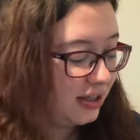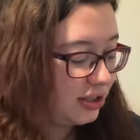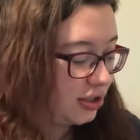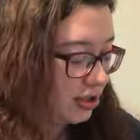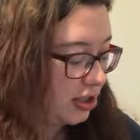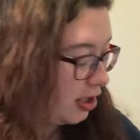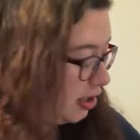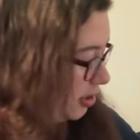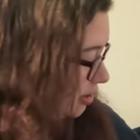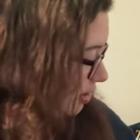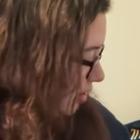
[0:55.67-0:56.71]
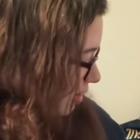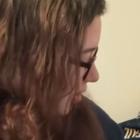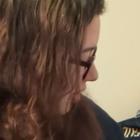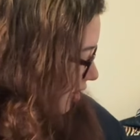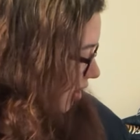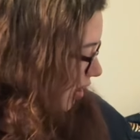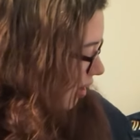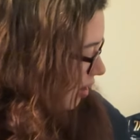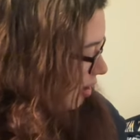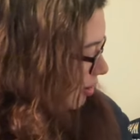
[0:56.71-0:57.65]
to start.
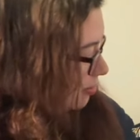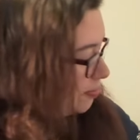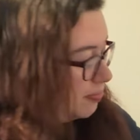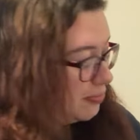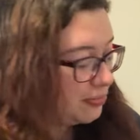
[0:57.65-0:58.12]
Not